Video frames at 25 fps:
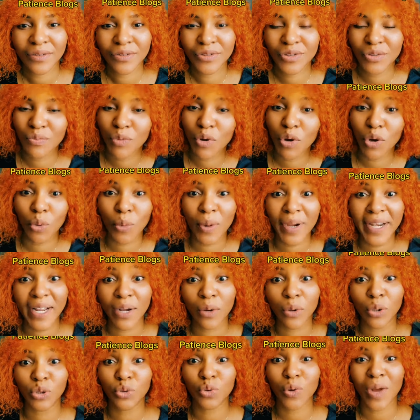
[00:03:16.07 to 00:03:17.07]
Tomorrow, when
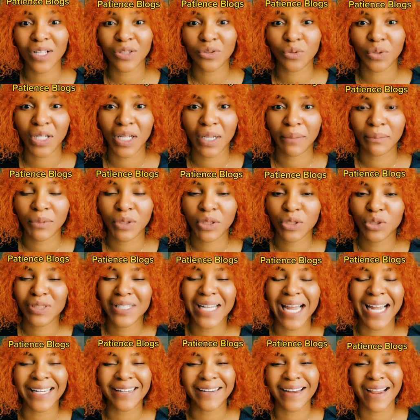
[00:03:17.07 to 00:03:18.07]
they go do one to them,
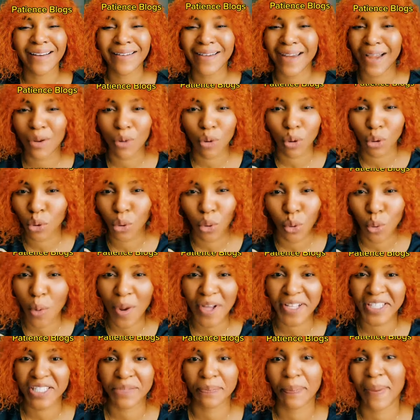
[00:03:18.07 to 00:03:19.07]
now then they
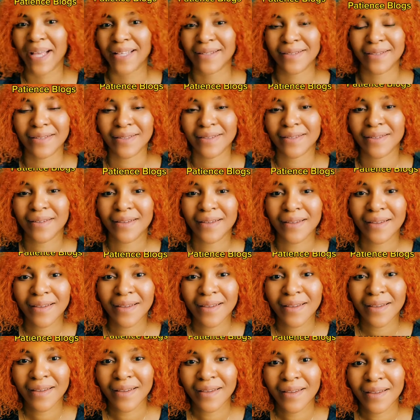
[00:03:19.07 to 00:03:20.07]
colloquence pass.
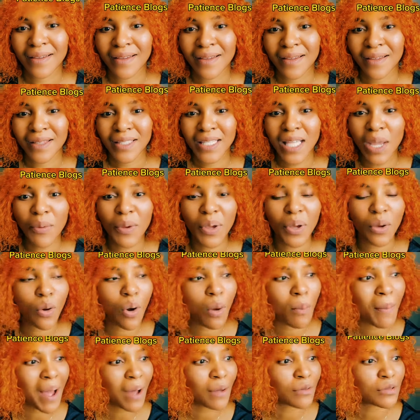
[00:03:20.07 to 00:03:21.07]
They will
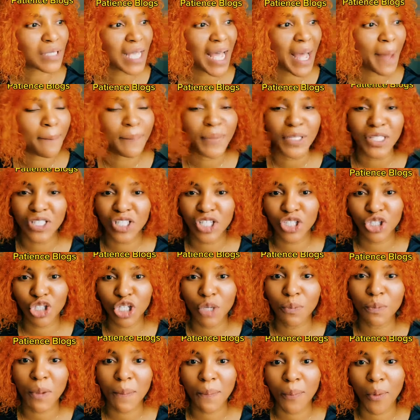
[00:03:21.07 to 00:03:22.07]
come out and be
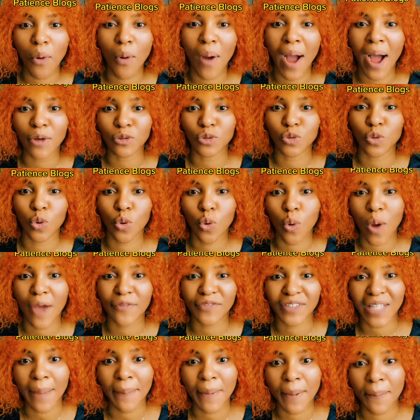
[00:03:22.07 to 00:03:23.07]
teaching people how to go
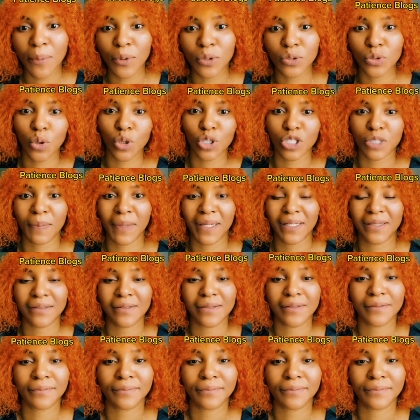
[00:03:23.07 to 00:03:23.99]
after people's husband.